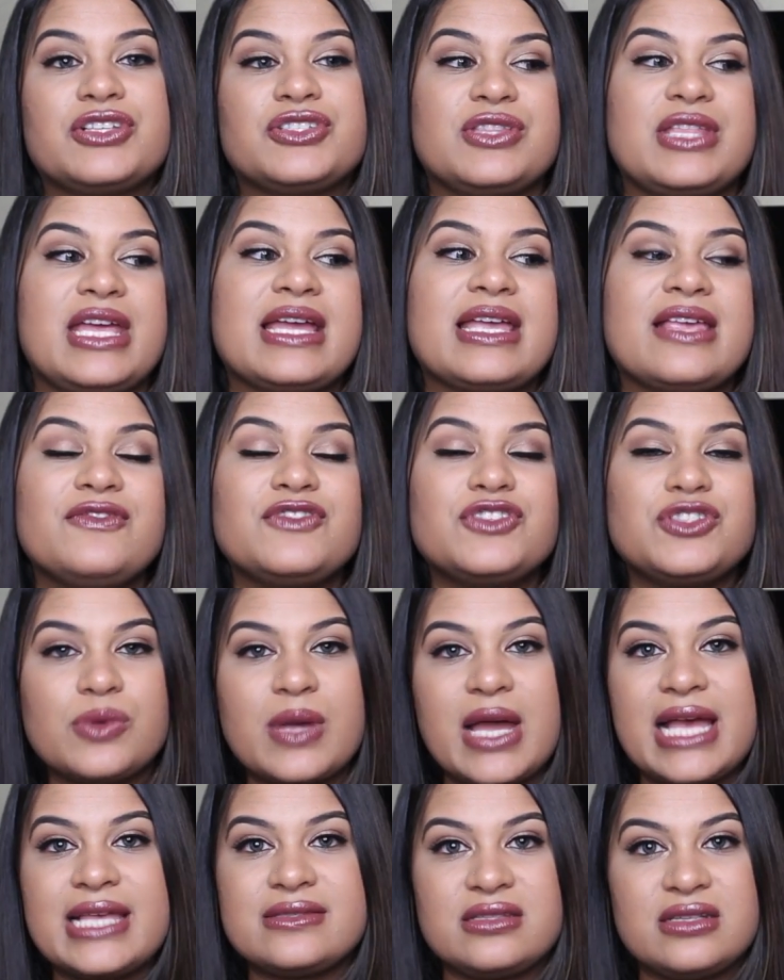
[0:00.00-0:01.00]
So that gives you
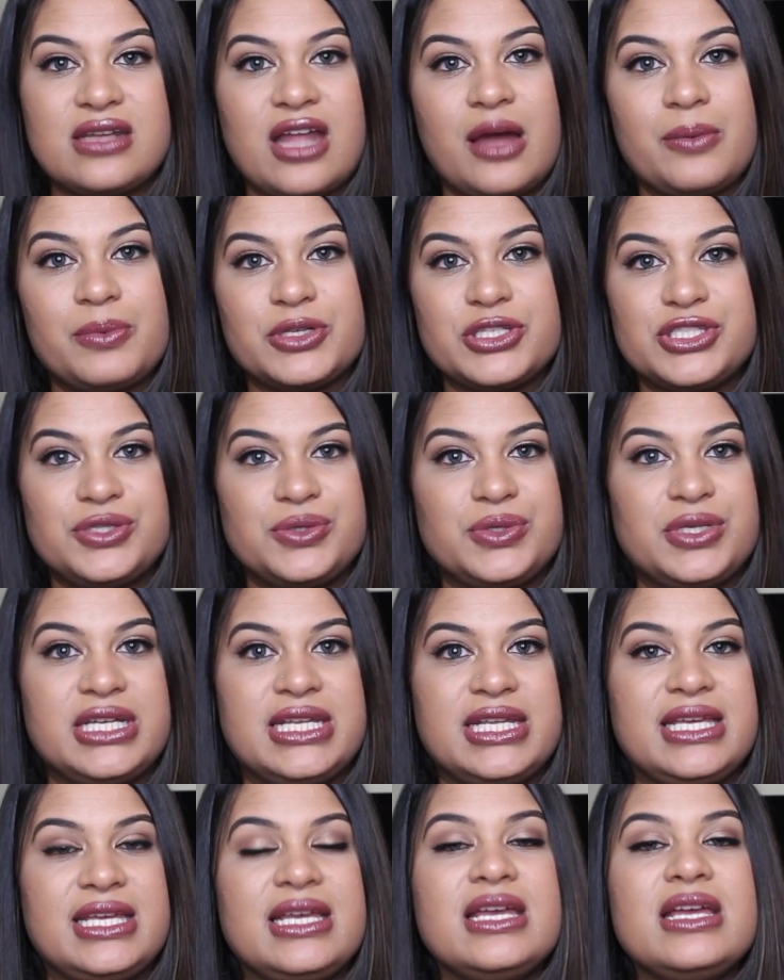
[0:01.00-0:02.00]
guys an
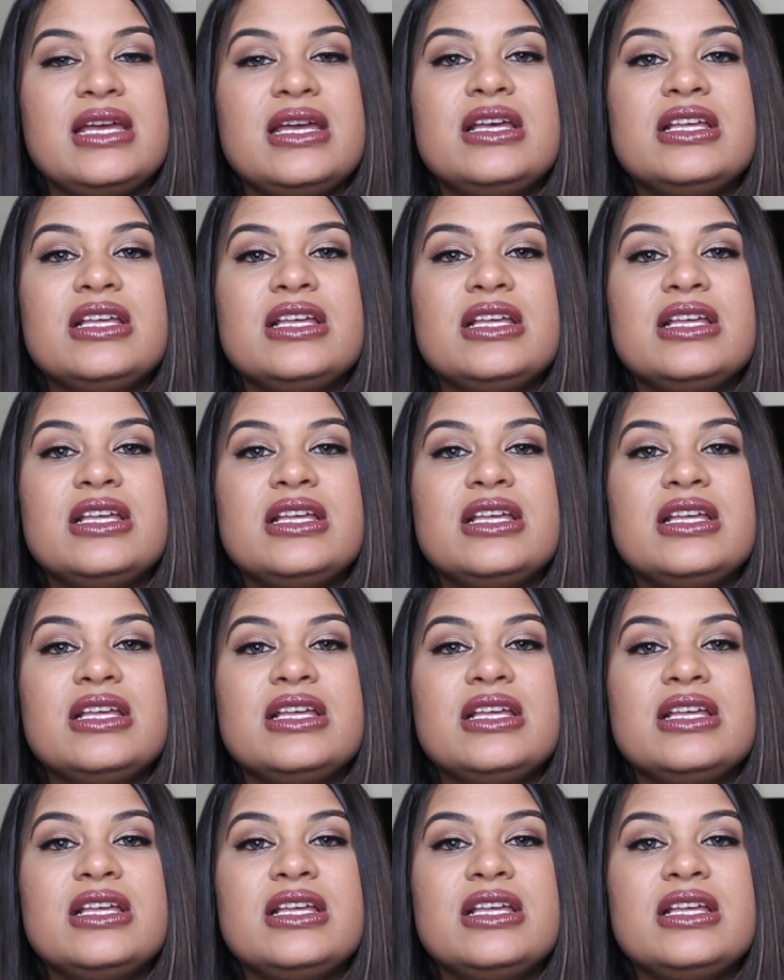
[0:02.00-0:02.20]
opportunity